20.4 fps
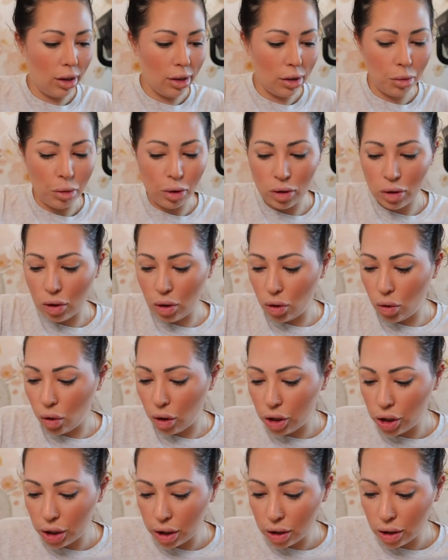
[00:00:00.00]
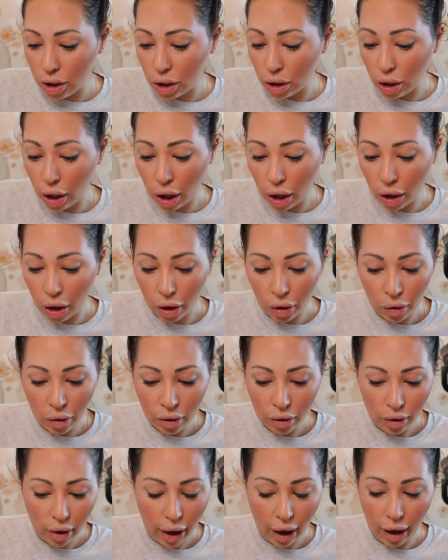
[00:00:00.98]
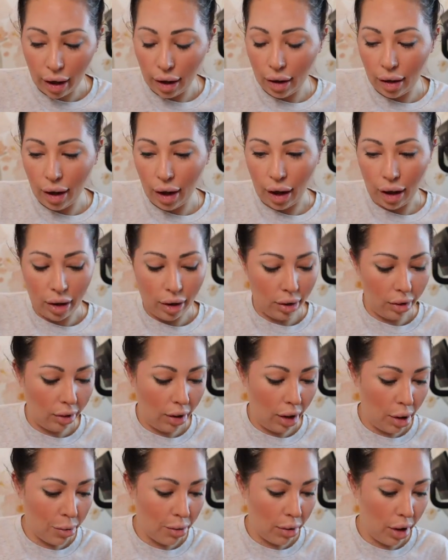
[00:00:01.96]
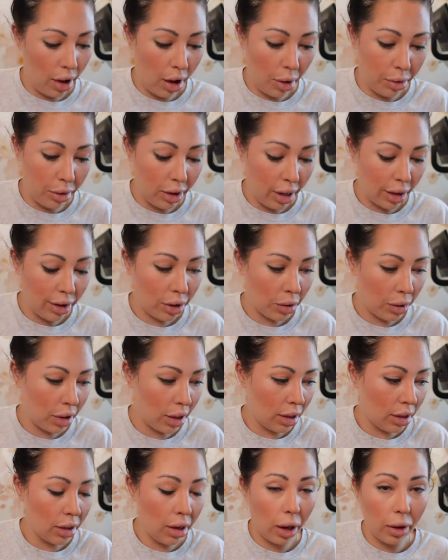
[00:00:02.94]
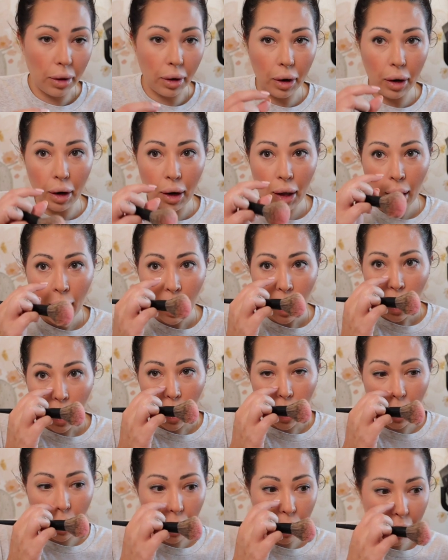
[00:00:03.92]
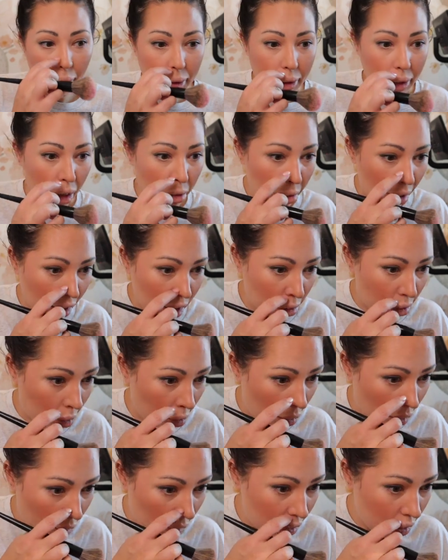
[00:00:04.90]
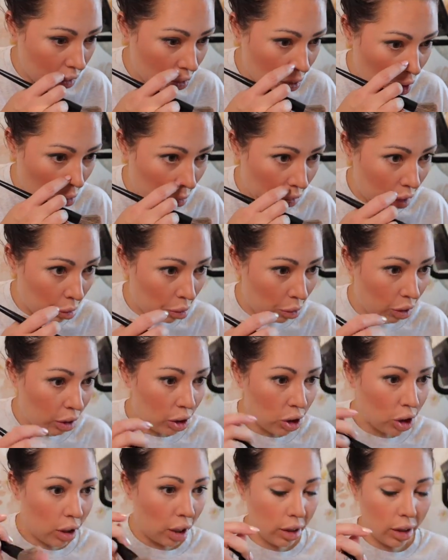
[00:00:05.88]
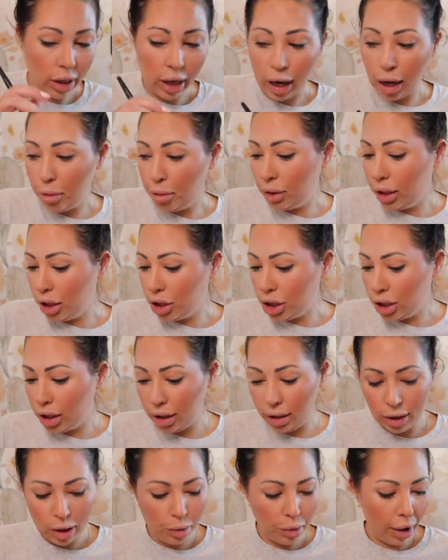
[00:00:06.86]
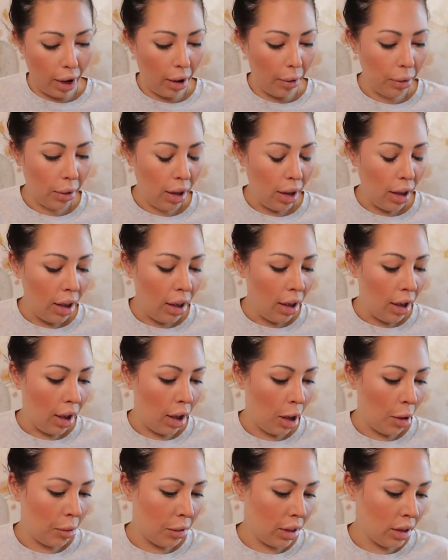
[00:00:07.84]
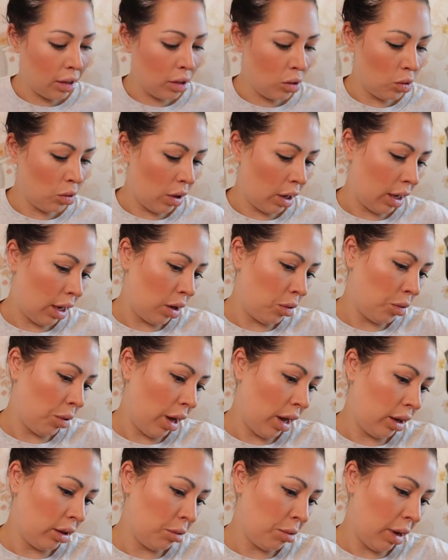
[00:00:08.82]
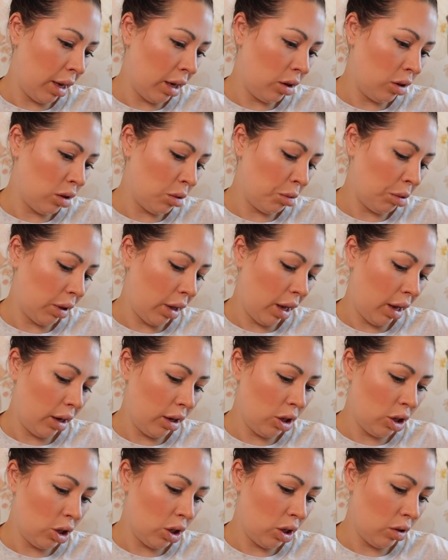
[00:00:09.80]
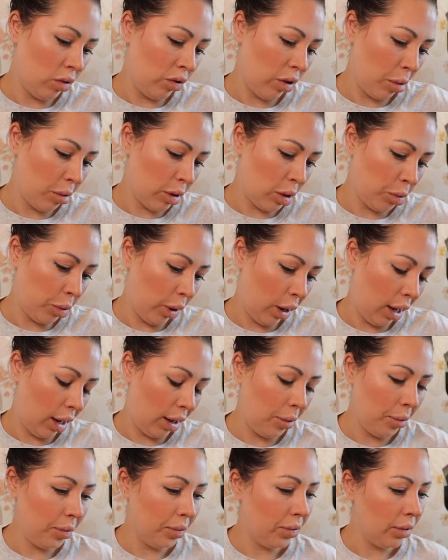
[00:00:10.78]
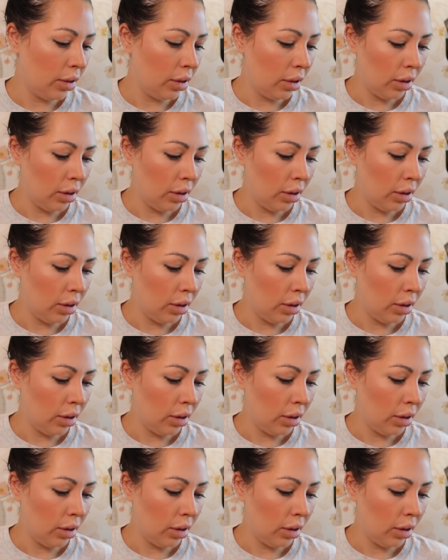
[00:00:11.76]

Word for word: this most gorgeous glow. I am obsessed with this color, and it makes me want so many more Chantecaille blushes. But um, this is, again, Wild Meadows blush from spring,